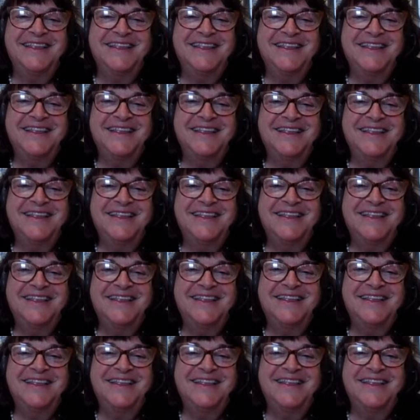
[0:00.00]

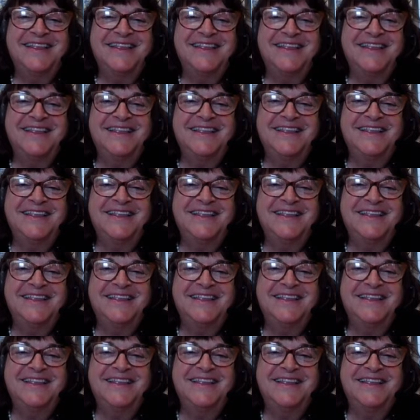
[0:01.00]

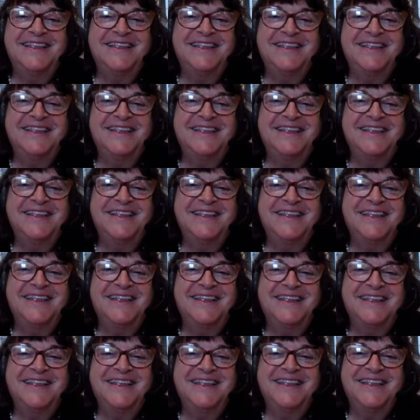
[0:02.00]

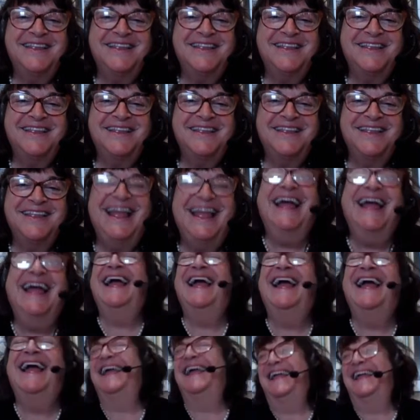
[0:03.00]
This person isn't speaking.